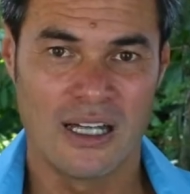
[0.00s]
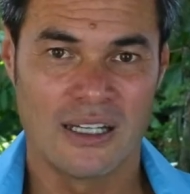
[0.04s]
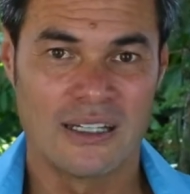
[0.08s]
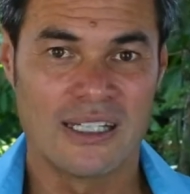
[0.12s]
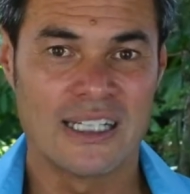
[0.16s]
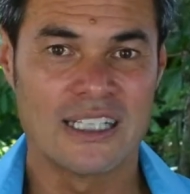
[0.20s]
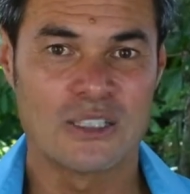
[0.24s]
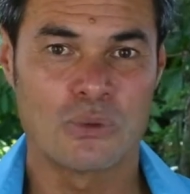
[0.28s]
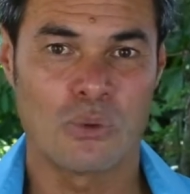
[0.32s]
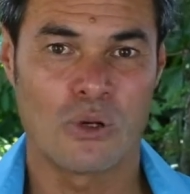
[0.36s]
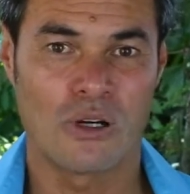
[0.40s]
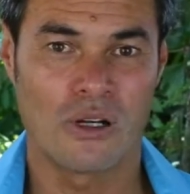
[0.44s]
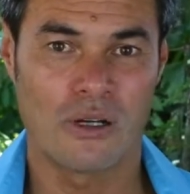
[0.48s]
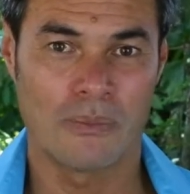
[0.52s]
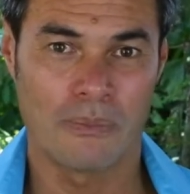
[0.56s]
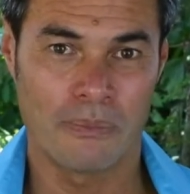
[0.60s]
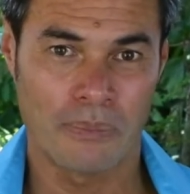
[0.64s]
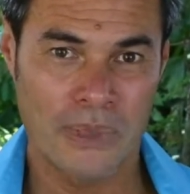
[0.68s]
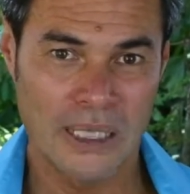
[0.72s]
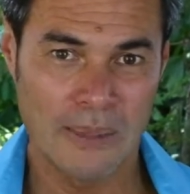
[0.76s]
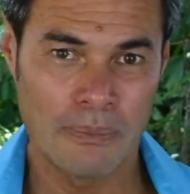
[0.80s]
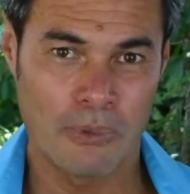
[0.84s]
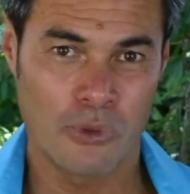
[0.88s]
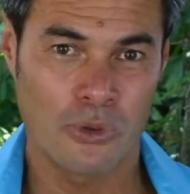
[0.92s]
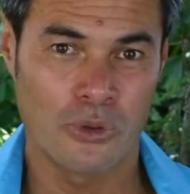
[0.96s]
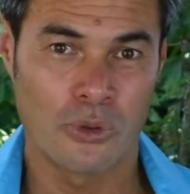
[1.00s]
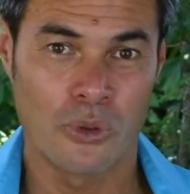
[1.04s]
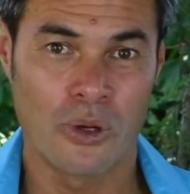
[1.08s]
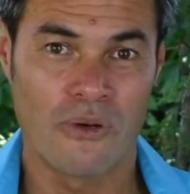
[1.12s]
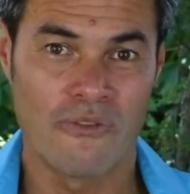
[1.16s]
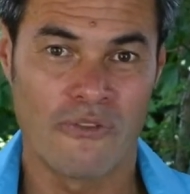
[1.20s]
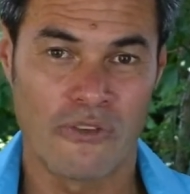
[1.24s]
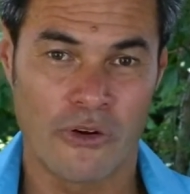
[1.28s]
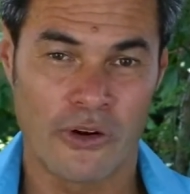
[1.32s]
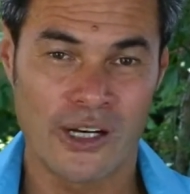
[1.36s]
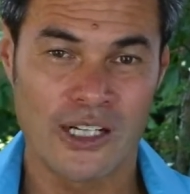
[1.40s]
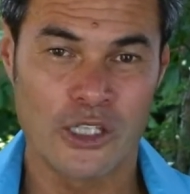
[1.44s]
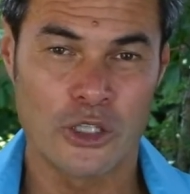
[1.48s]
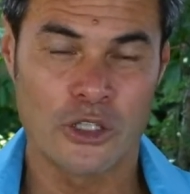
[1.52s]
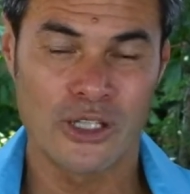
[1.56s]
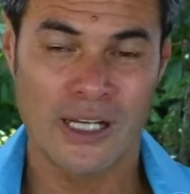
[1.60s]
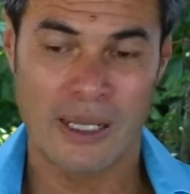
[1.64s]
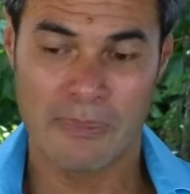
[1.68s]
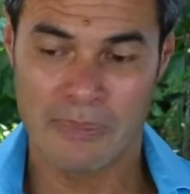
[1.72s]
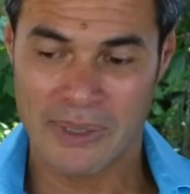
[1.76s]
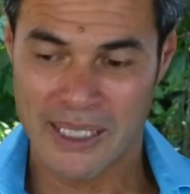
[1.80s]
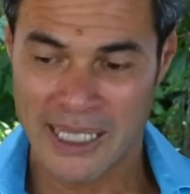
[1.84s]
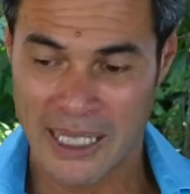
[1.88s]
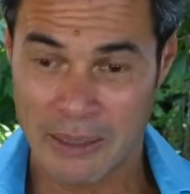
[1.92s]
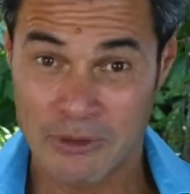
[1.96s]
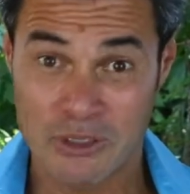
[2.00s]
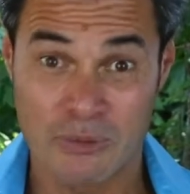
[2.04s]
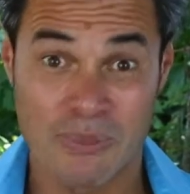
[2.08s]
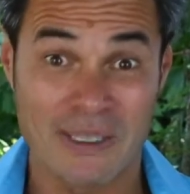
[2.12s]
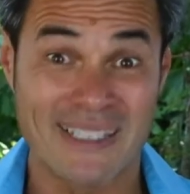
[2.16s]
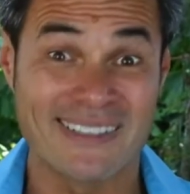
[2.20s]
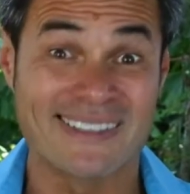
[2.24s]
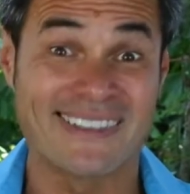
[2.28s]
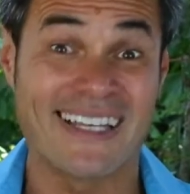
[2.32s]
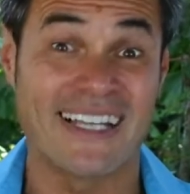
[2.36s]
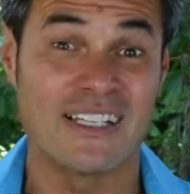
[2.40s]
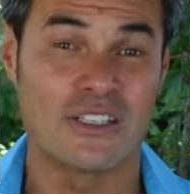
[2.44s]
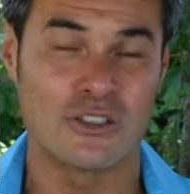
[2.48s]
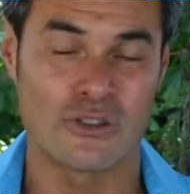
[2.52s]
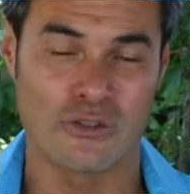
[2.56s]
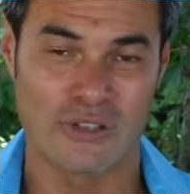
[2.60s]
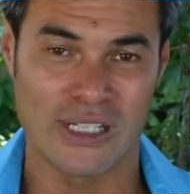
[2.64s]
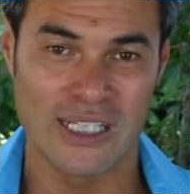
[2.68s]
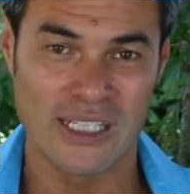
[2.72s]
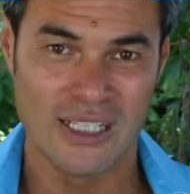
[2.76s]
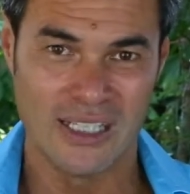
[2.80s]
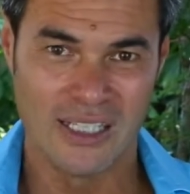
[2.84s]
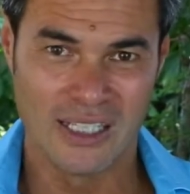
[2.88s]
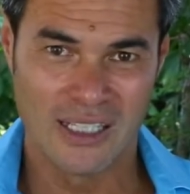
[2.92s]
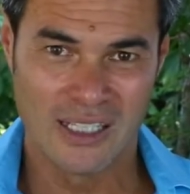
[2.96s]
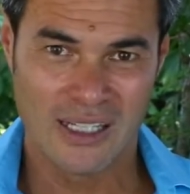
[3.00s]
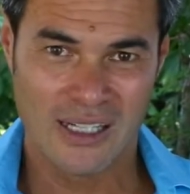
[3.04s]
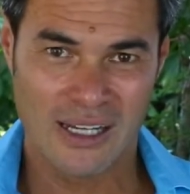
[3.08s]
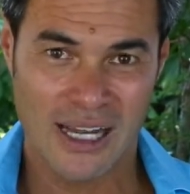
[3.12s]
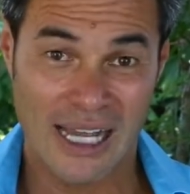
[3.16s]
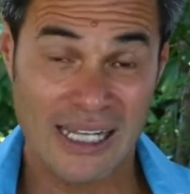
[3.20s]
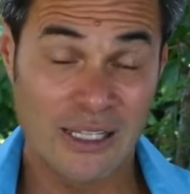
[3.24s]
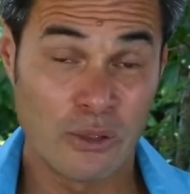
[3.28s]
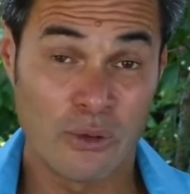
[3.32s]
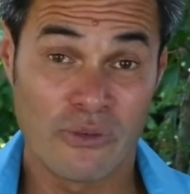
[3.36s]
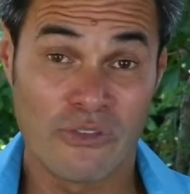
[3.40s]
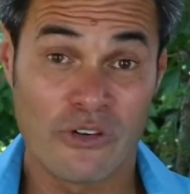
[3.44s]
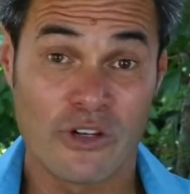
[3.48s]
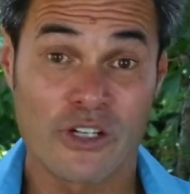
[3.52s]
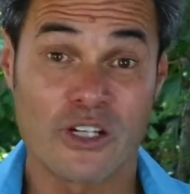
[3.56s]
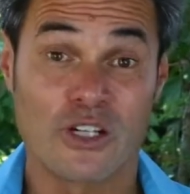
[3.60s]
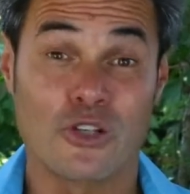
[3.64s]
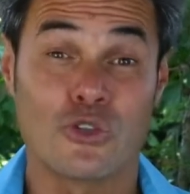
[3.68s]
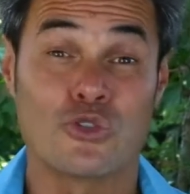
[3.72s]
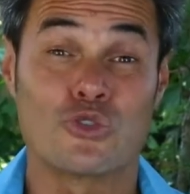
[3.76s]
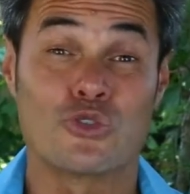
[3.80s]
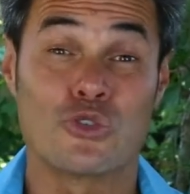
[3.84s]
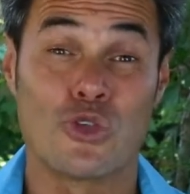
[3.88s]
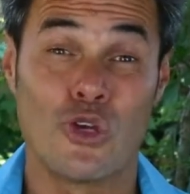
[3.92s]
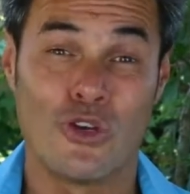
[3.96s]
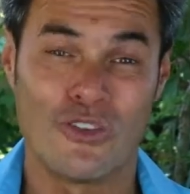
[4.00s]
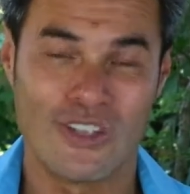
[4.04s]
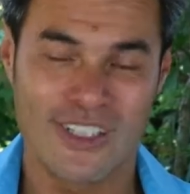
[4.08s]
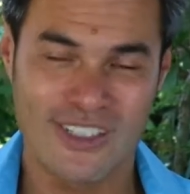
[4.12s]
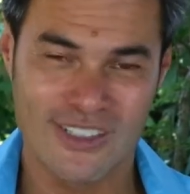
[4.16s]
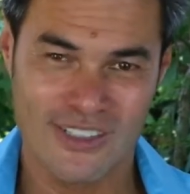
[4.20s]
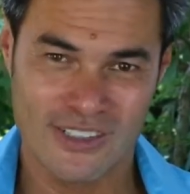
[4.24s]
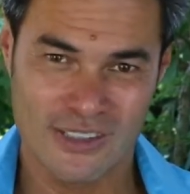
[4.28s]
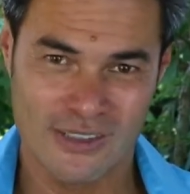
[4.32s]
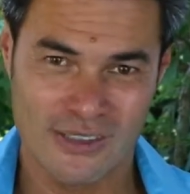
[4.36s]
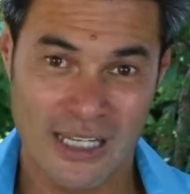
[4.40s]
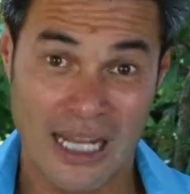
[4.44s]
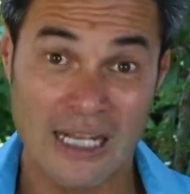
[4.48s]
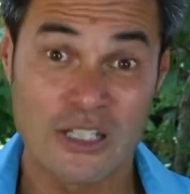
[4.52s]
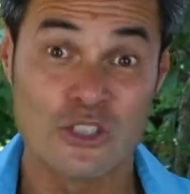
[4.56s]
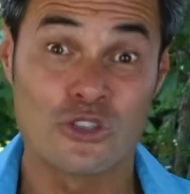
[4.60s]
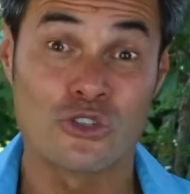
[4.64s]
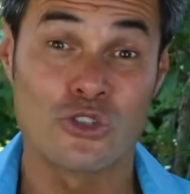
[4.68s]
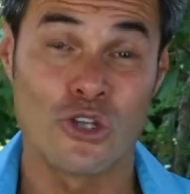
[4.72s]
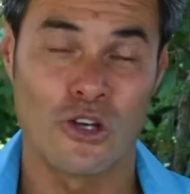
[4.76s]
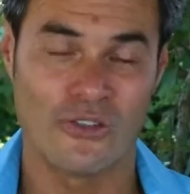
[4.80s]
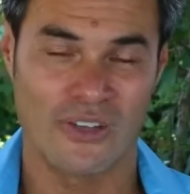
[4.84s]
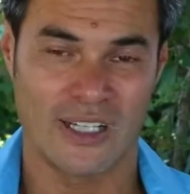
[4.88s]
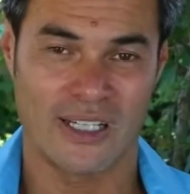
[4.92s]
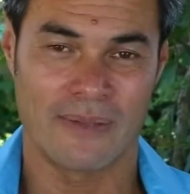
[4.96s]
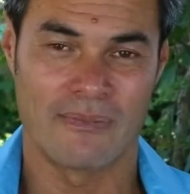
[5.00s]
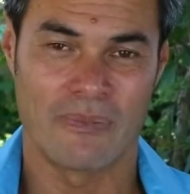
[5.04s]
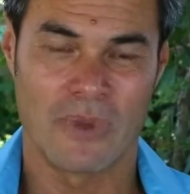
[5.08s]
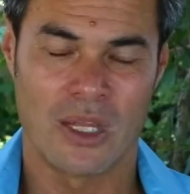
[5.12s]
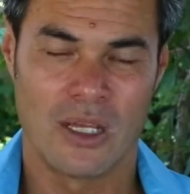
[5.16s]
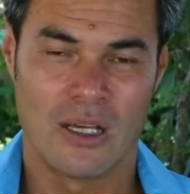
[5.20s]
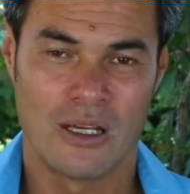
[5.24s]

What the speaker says: These were people who are very good at being able to be sensory, and they were very good at service and serving.